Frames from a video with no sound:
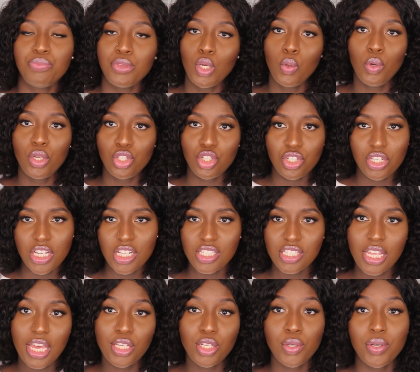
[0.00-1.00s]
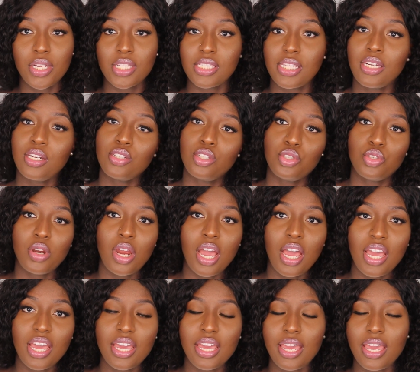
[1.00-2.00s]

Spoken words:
what shades that you're excited to try.